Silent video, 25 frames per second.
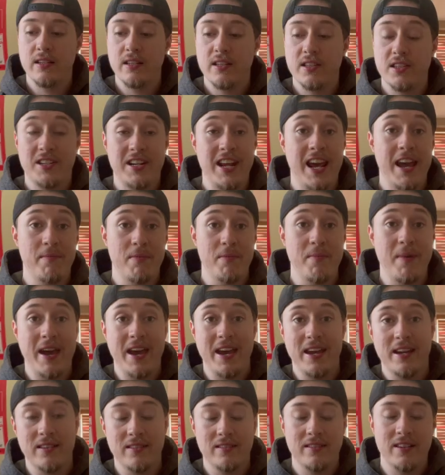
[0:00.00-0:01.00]
Tampa
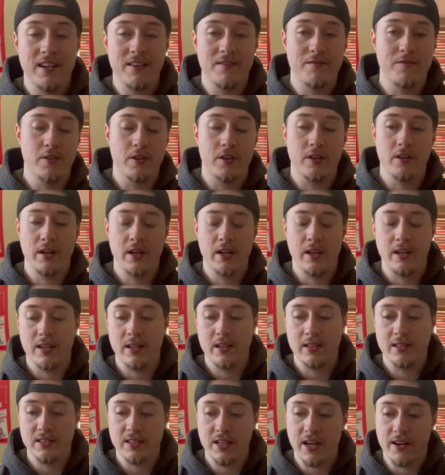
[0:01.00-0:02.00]
Bay in for
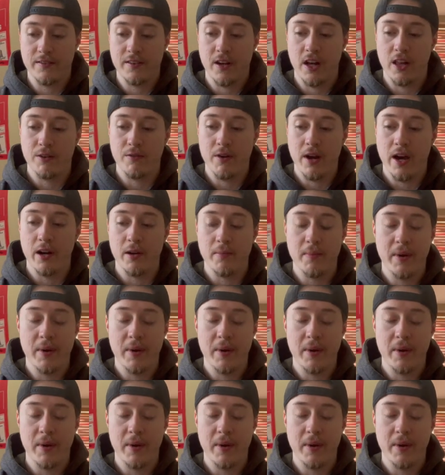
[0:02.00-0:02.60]
instead of Colorado,